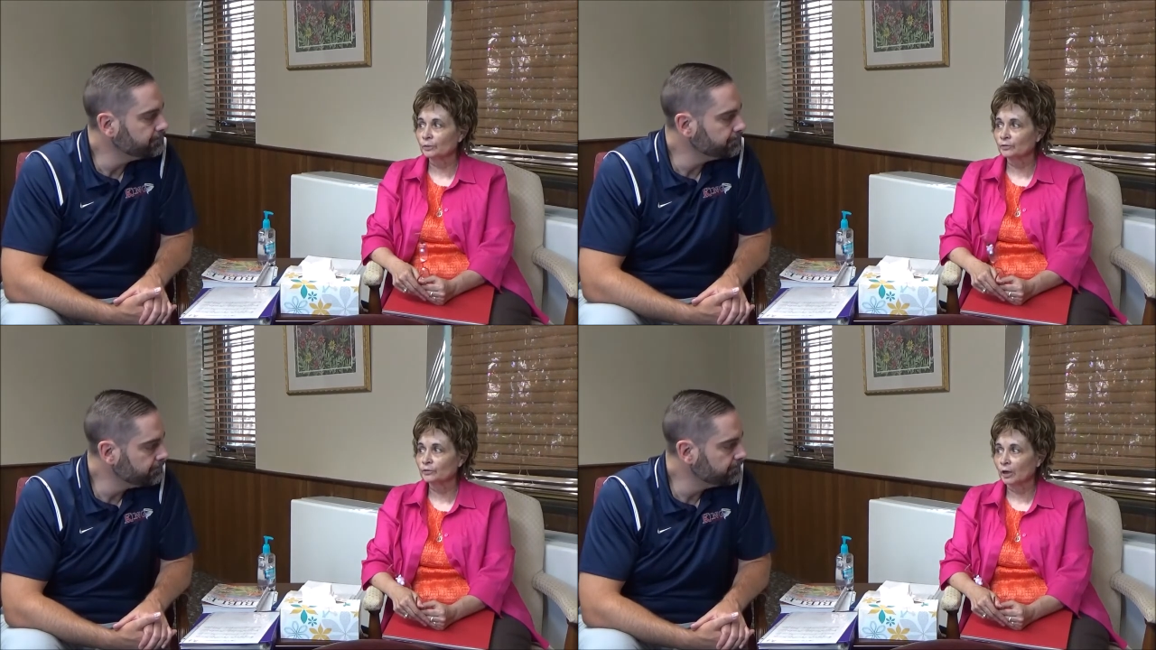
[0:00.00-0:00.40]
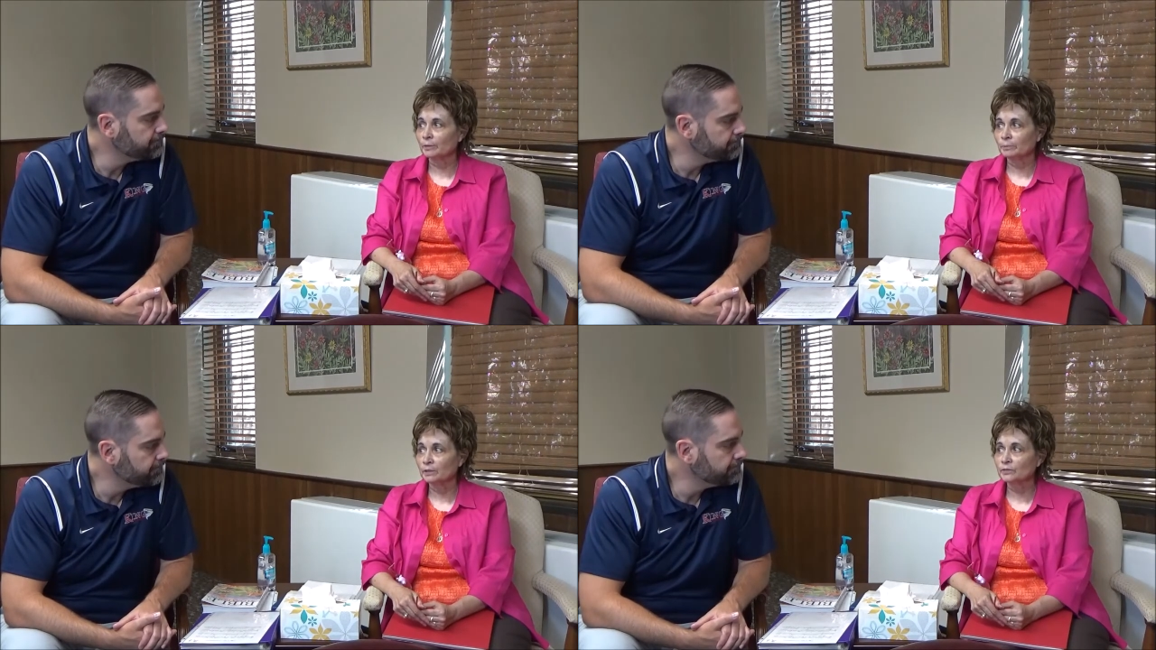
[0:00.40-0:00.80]
Speaker 1: with
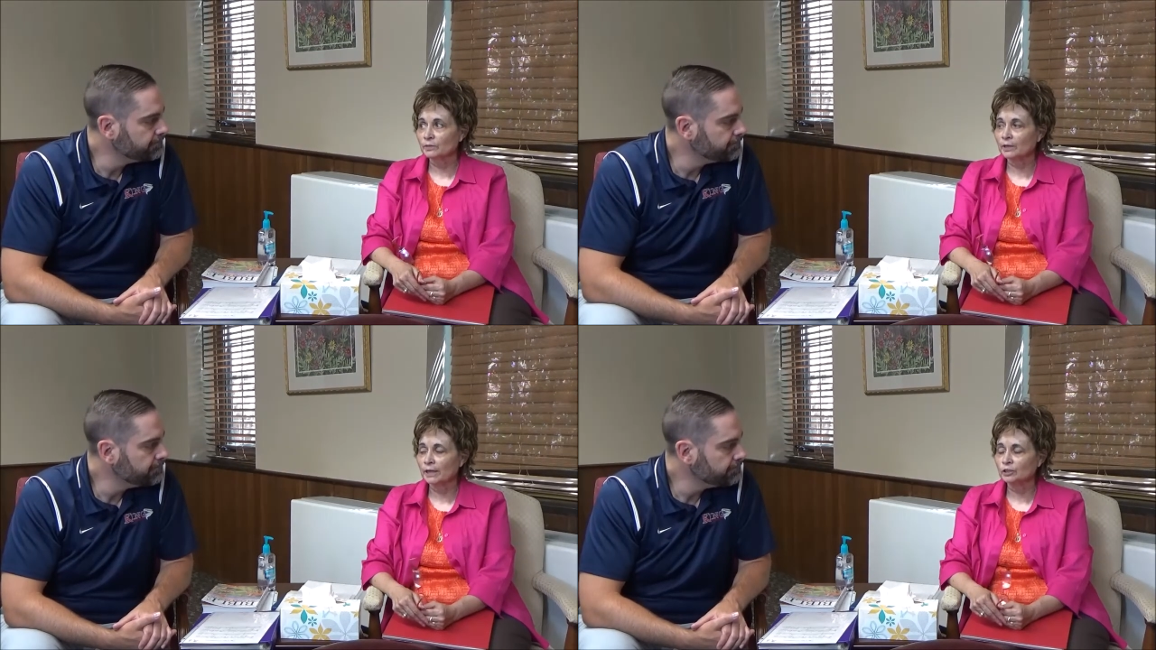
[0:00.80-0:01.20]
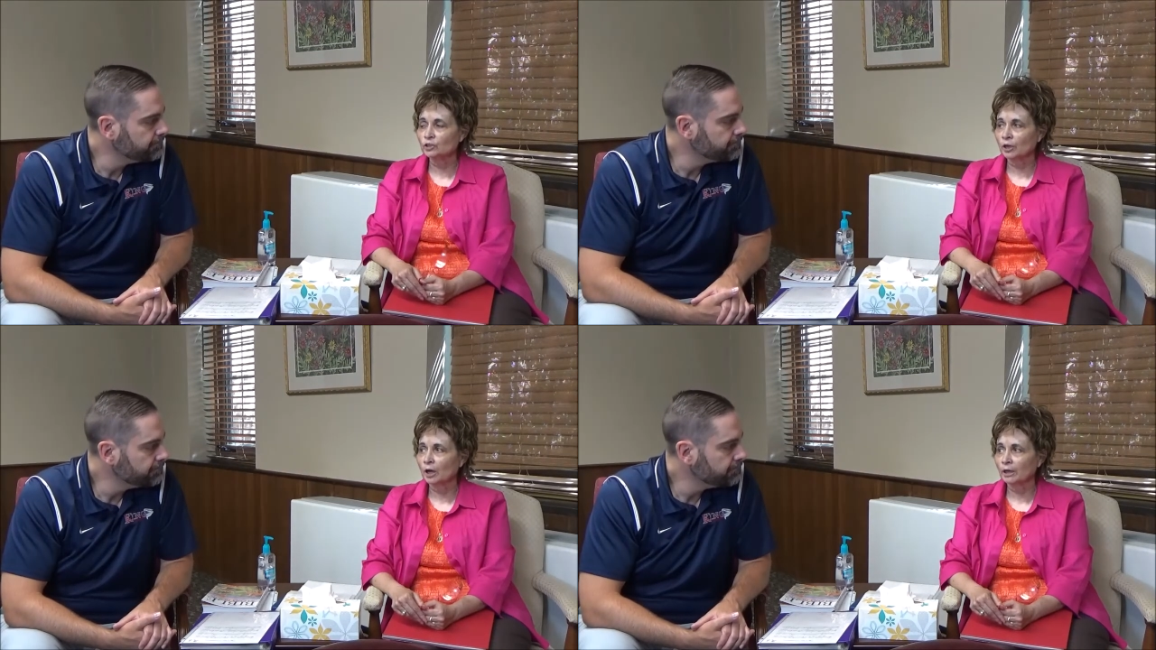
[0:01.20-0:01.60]
diabetes at
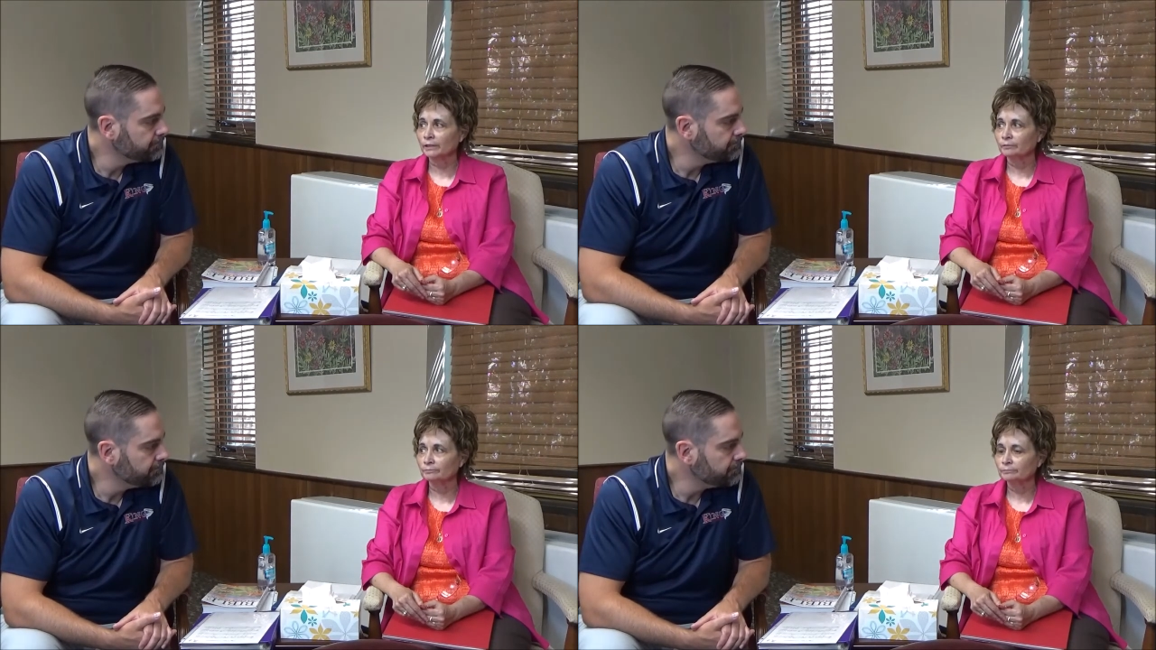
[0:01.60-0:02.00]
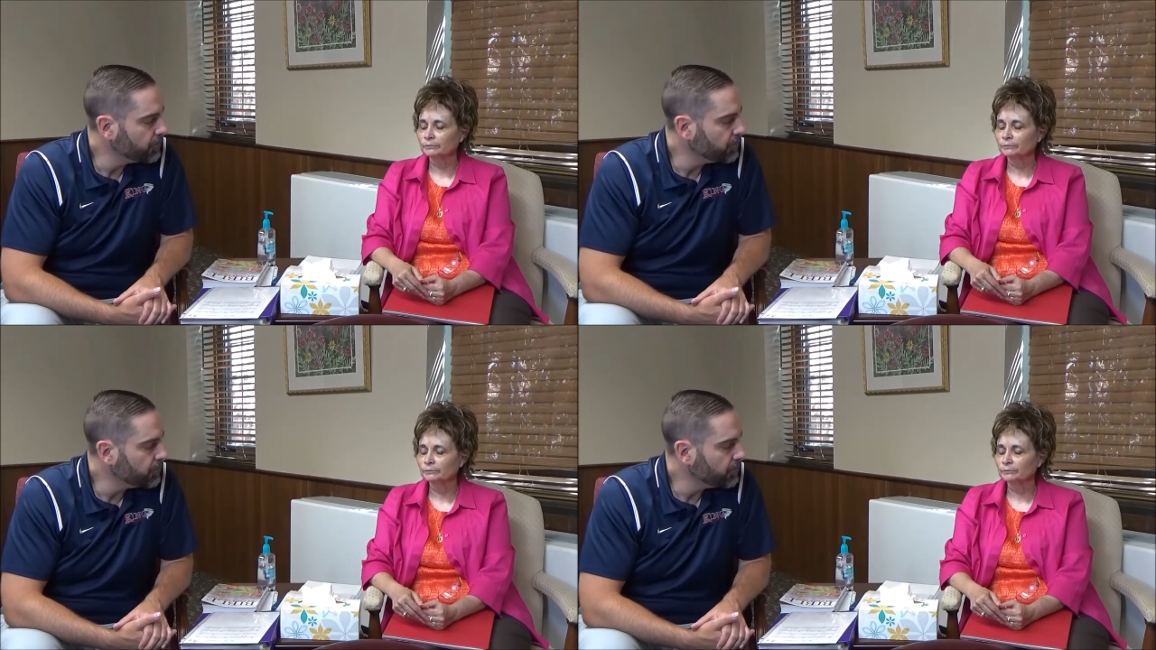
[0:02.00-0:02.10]
age nine.